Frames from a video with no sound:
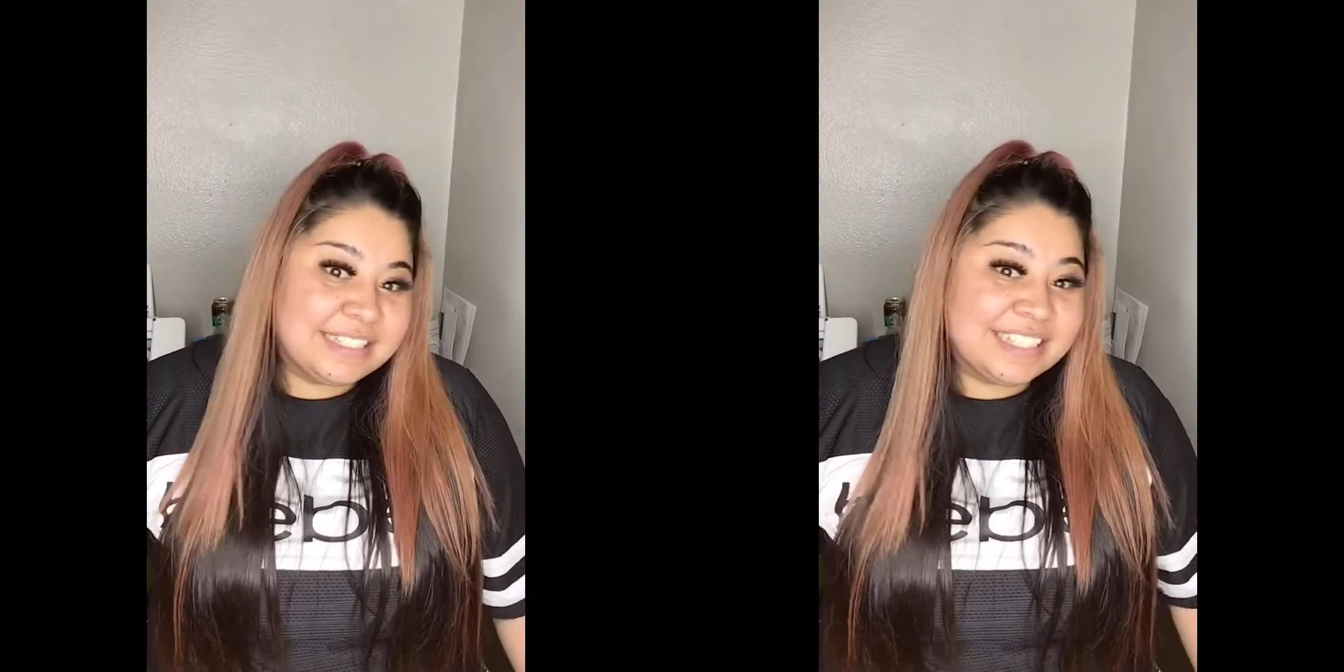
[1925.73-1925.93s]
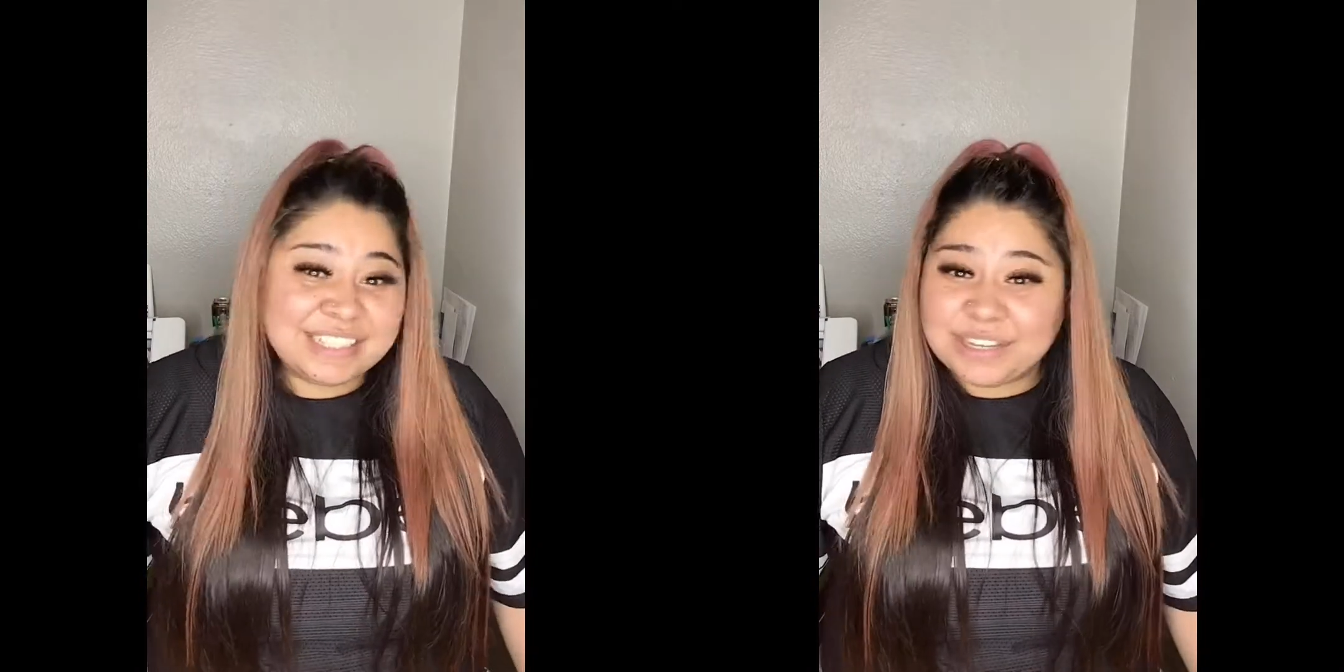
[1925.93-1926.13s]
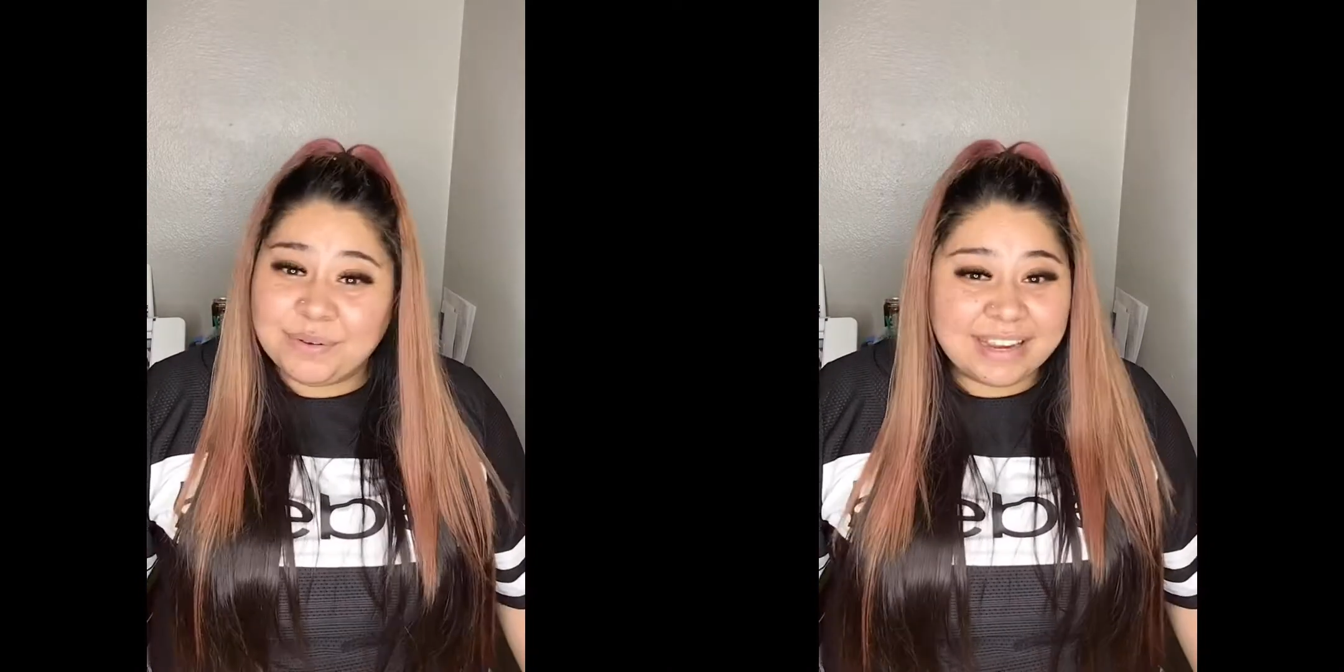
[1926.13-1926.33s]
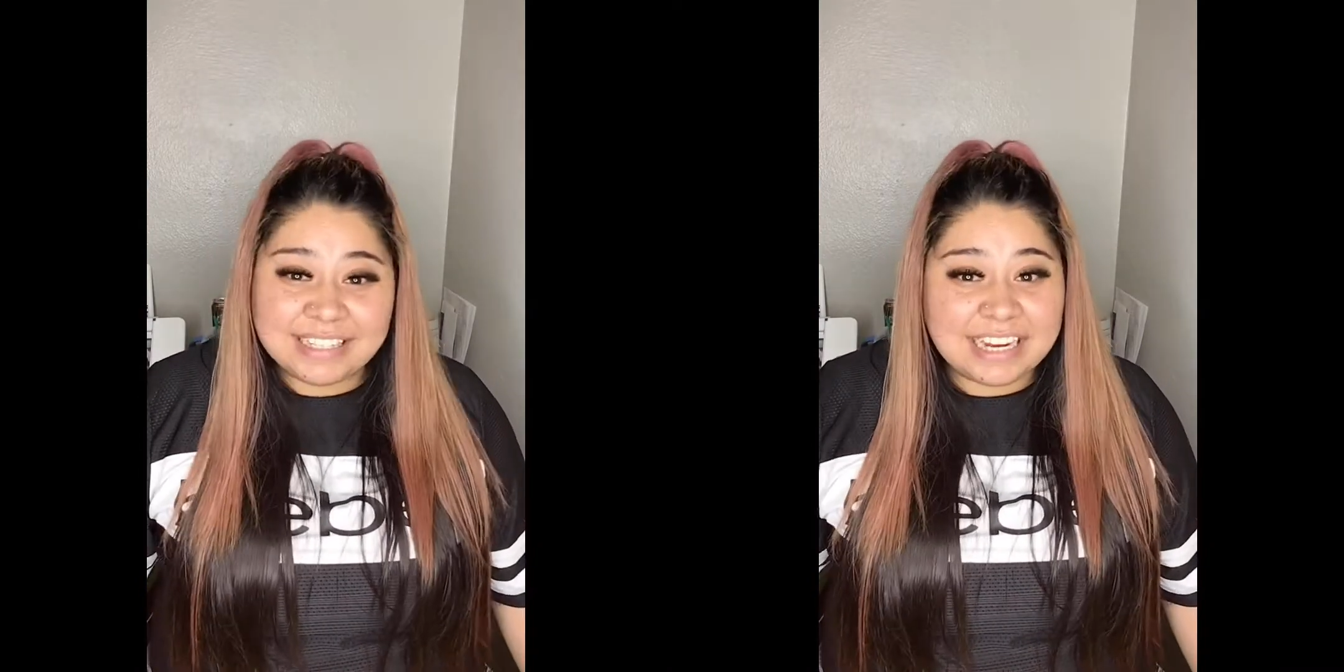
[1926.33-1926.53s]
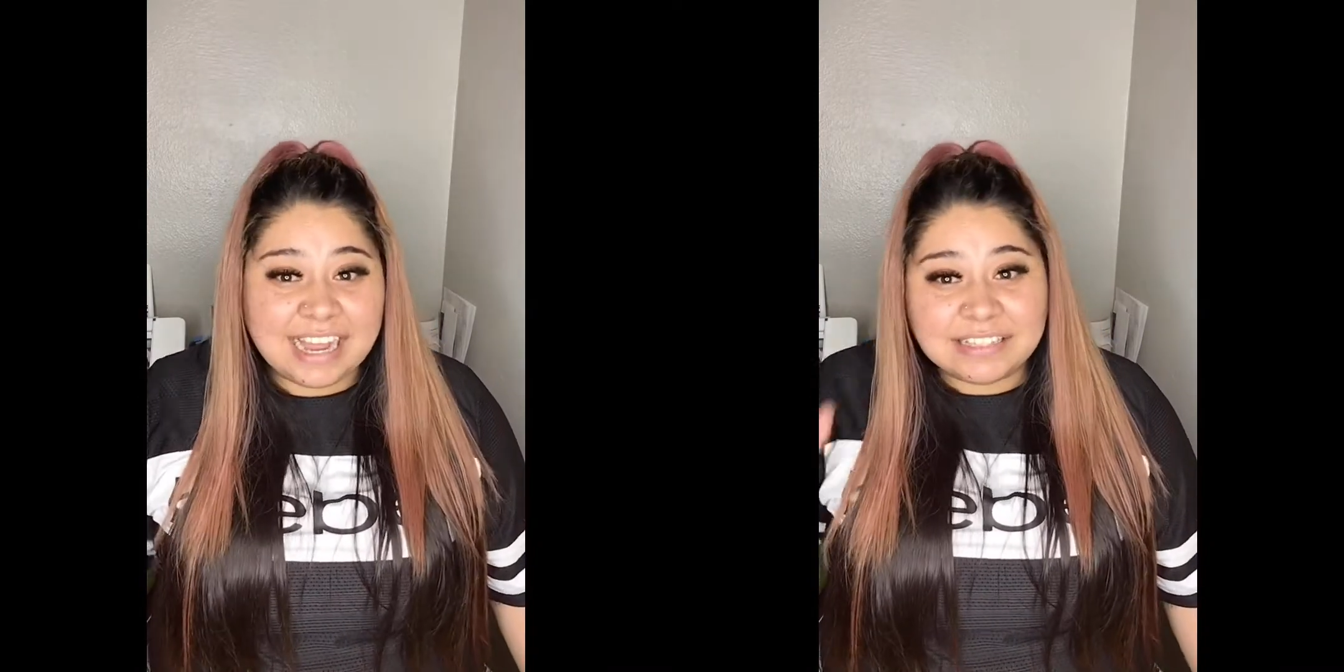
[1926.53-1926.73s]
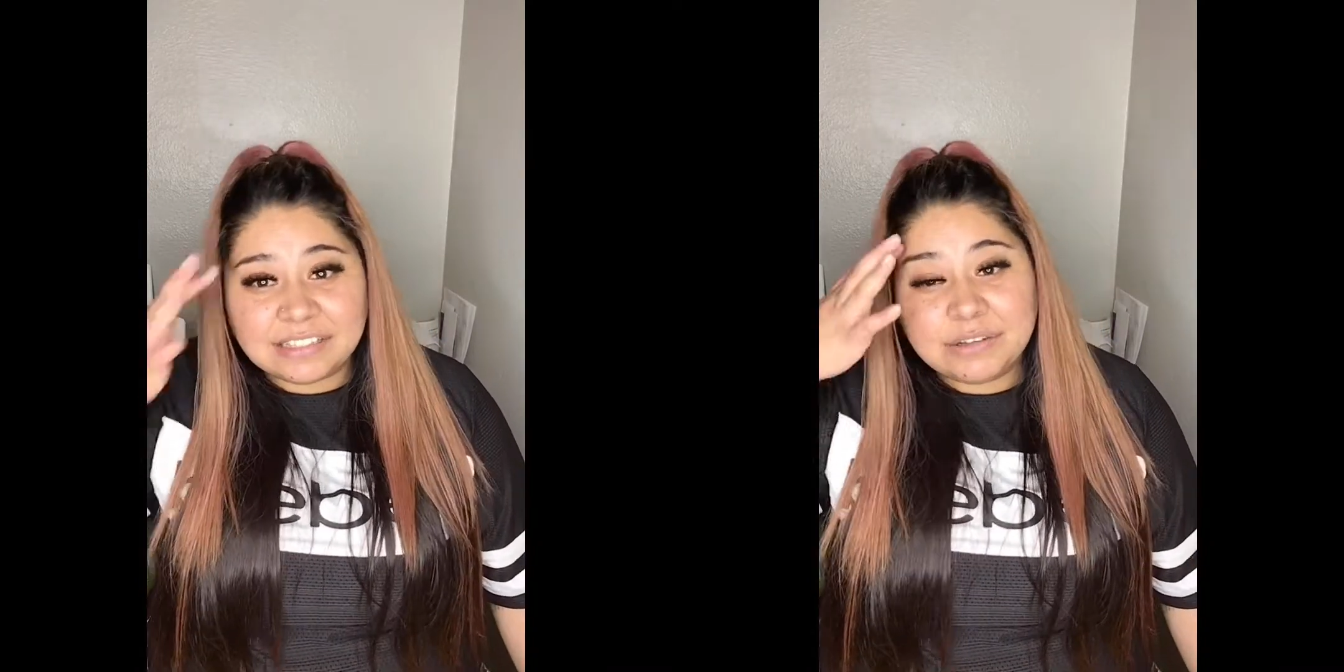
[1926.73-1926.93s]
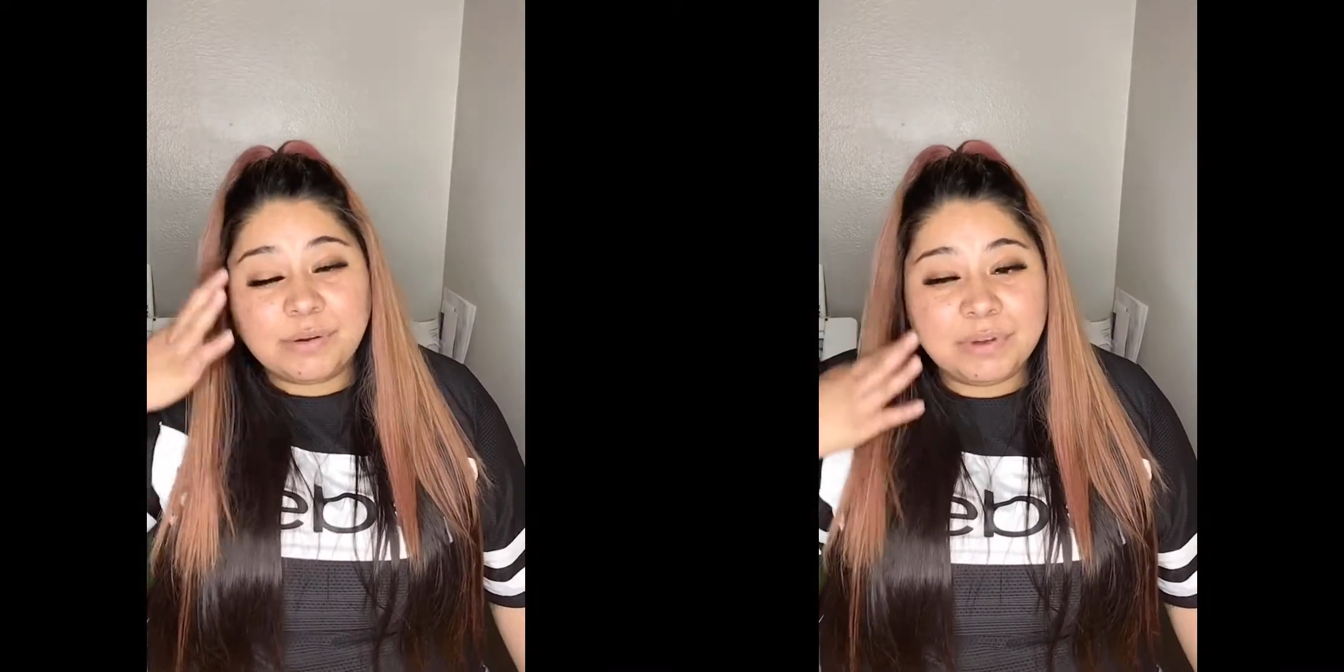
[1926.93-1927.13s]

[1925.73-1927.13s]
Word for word: just don't get a chance so